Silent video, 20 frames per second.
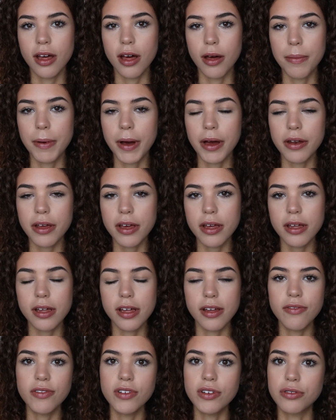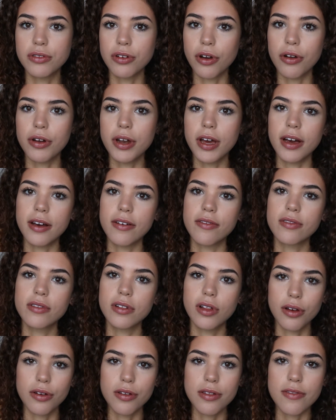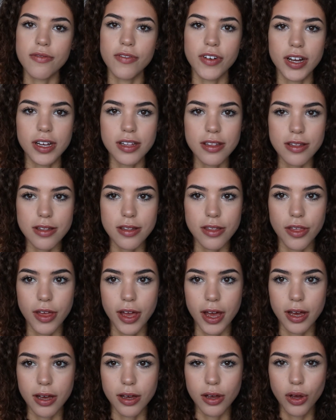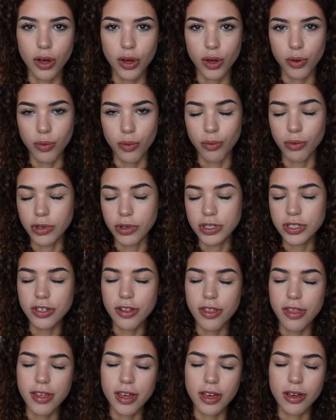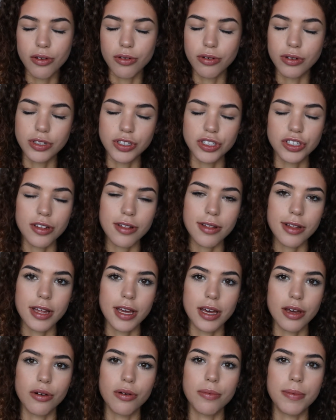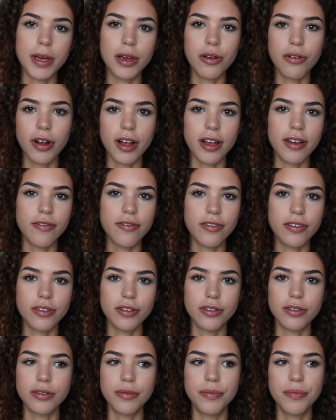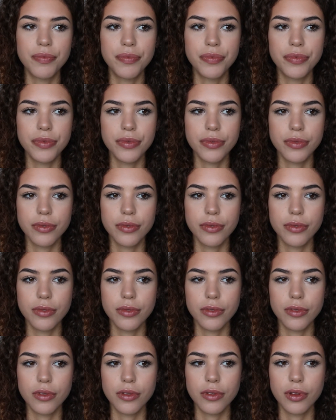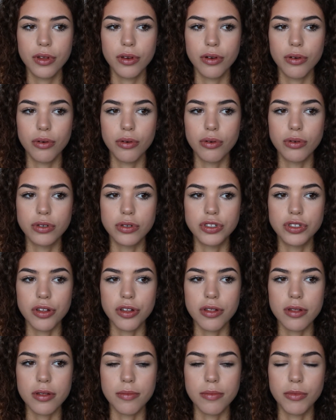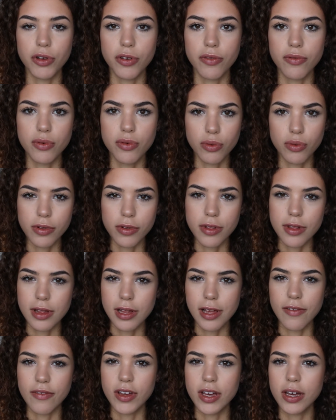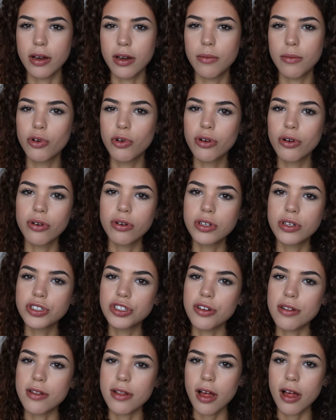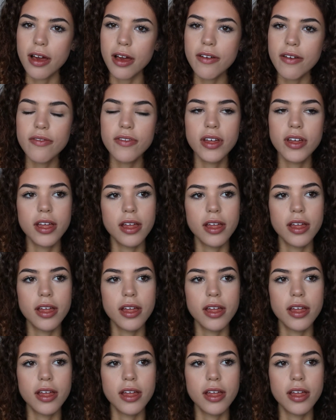about it. If you don't have close friends that want to think consciously or be grateful or just move towards living a more conscious life,